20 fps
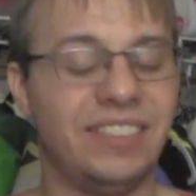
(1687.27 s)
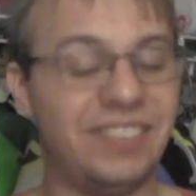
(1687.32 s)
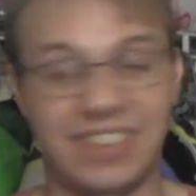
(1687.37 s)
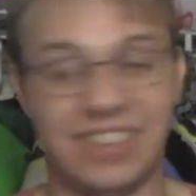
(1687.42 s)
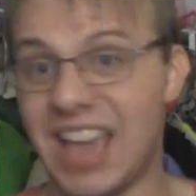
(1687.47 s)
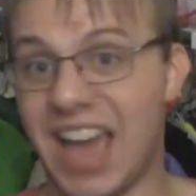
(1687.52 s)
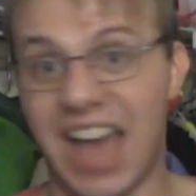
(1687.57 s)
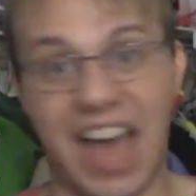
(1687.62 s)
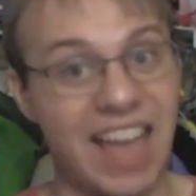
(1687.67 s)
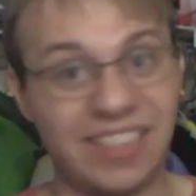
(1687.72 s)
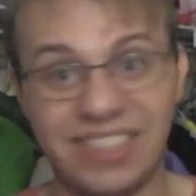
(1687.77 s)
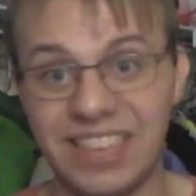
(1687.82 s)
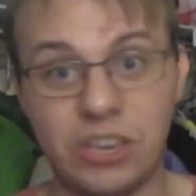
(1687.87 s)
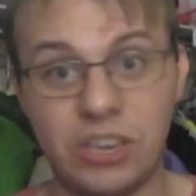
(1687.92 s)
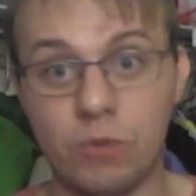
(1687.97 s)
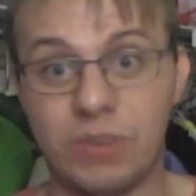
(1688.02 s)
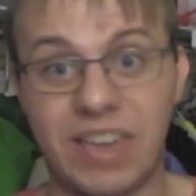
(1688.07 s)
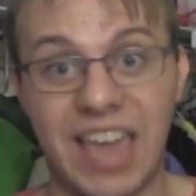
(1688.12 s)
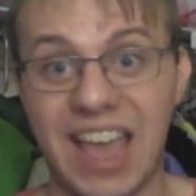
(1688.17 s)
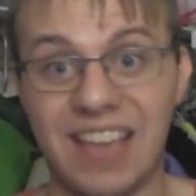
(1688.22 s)
yeah, I think
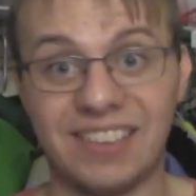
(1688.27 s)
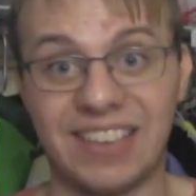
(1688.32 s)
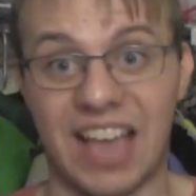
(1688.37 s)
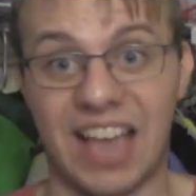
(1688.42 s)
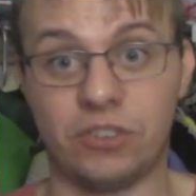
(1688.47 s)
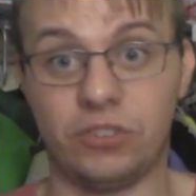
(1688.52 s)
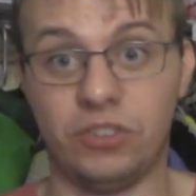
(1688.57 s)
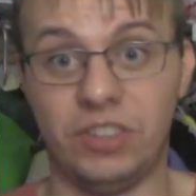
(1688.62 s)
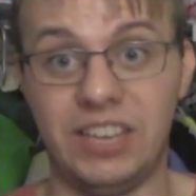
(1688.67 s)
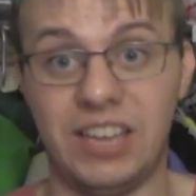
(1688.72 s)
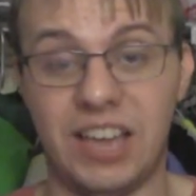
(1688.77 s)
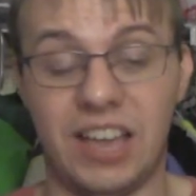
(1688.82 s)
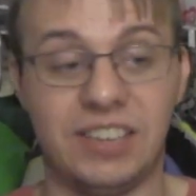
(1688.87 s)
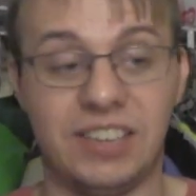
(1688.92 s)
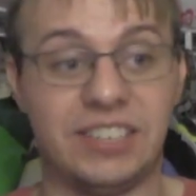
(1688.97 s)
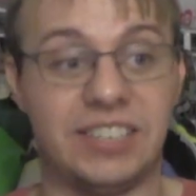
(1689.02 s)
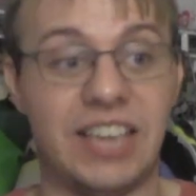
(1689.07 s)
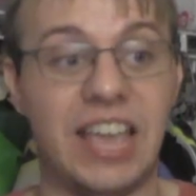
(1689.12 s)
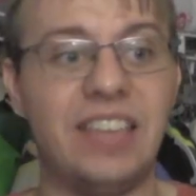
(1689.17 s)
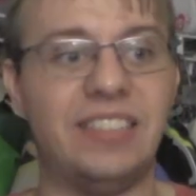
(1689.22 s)
you can't actually uh,
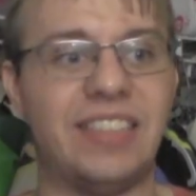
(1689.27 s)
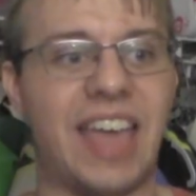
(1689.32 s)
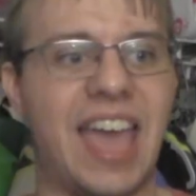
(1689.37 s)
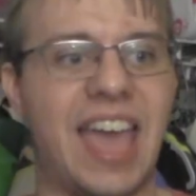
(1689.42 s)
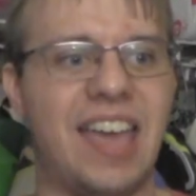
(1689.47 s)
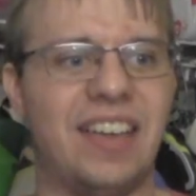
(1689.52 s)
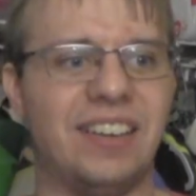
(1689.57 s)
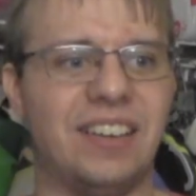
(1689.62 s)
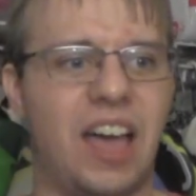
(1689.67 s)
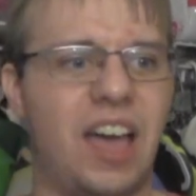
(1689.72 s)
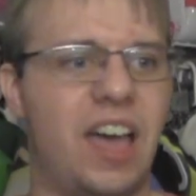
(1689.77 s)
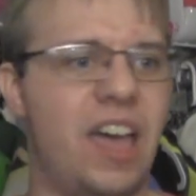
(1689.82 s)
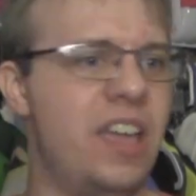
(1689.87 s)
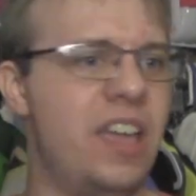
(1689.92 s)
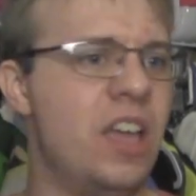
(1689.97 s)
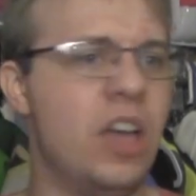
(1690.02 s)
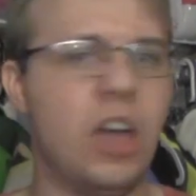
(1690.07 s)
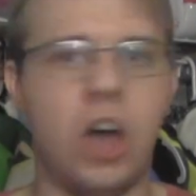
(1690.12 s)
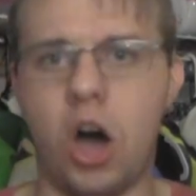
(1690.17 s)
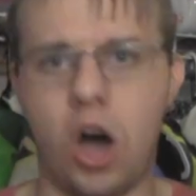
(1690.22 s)
say that uh,
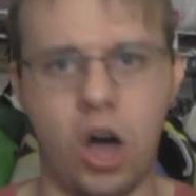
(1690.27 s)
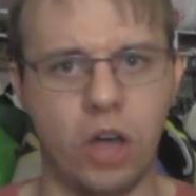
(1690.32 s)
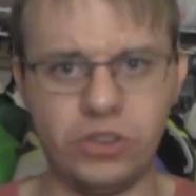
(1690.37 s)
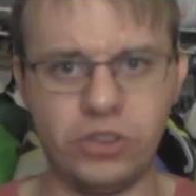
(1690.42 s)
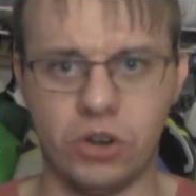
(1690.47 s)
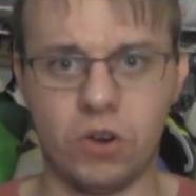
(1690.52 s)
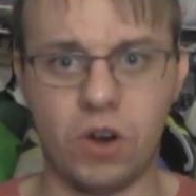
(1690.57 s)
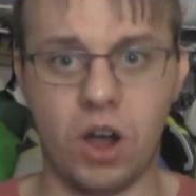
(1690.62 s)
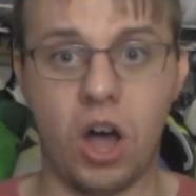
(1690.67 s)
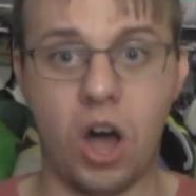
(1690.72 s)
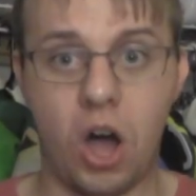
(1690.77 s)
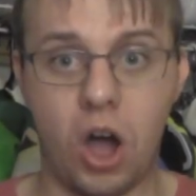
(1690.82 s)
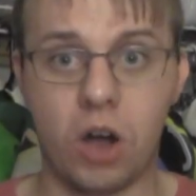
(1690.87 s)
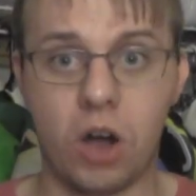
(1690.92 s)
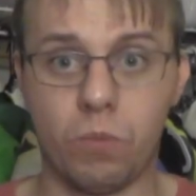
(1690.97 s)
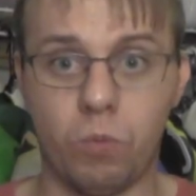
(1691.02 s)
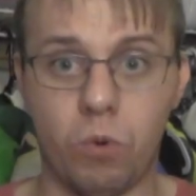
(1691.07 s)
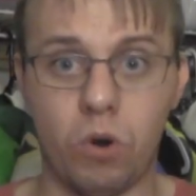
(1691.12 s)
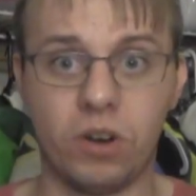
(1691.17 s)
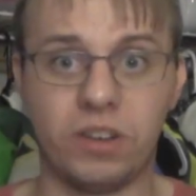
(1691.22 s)
all your uh,
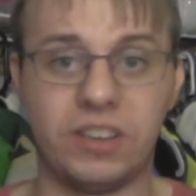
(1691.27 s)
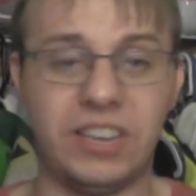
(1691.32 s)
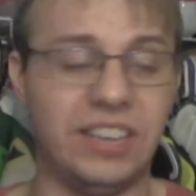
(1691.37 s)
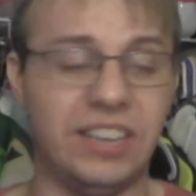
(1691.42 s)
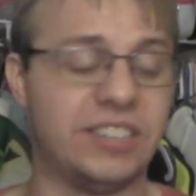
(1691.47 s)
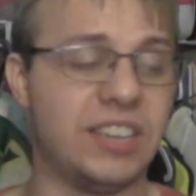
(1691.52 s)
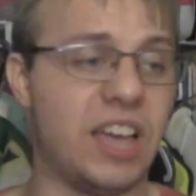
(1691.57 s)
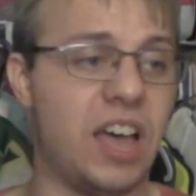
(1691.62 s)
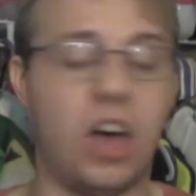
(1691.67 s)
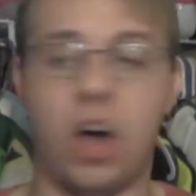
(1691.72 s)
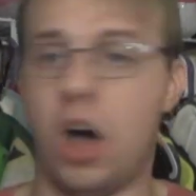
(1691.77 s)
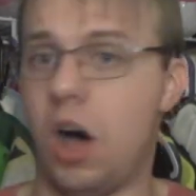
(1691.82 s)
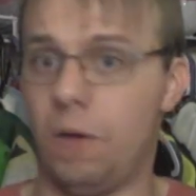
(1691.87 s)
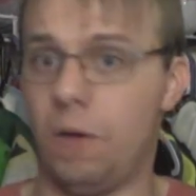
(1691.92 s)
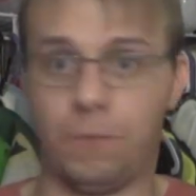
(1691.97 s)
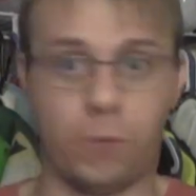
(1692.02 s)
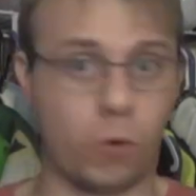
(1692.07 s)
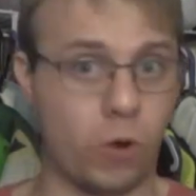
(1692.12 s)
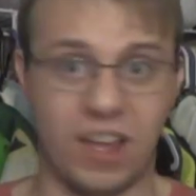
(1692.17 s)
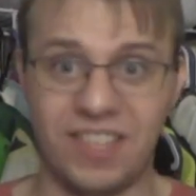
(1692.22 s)
hard work is uh,
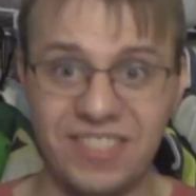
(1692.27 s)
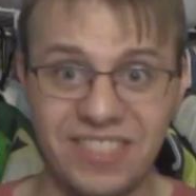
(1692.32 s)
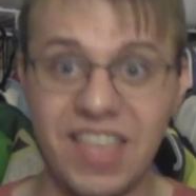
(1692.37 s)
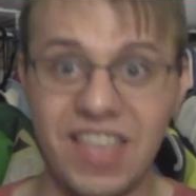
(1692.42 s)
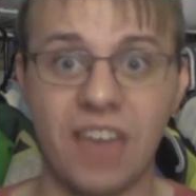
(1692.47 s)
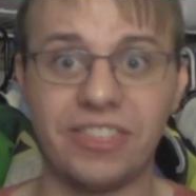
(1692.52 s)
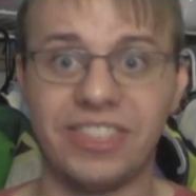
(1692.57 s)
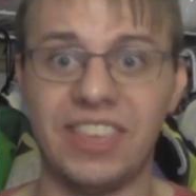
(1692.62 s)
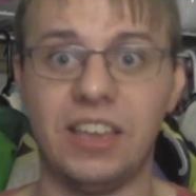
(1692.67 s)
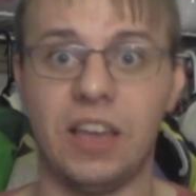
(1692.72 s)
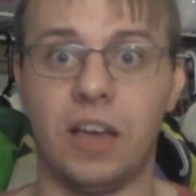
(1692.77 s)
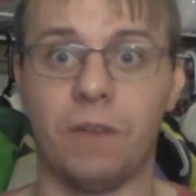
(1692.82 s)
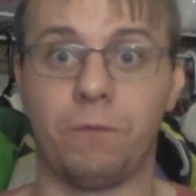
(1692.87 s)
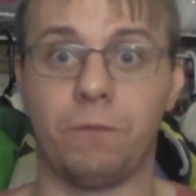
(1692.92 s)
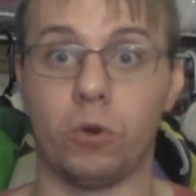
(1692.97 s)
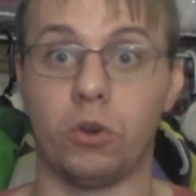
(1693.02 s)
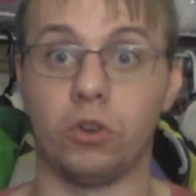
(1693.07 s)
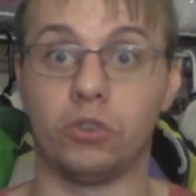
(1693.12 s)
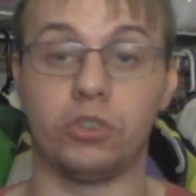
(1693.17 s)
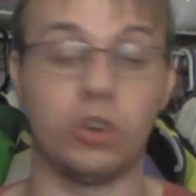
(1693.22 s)
all for uh, nothing uh,
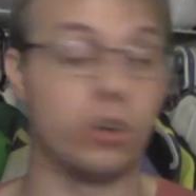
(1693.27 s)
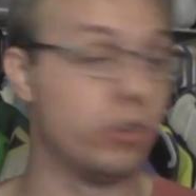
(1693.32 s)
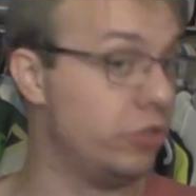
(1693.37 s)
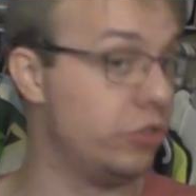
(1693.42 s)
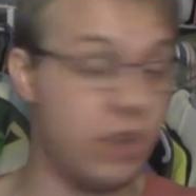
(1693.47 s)
for sure.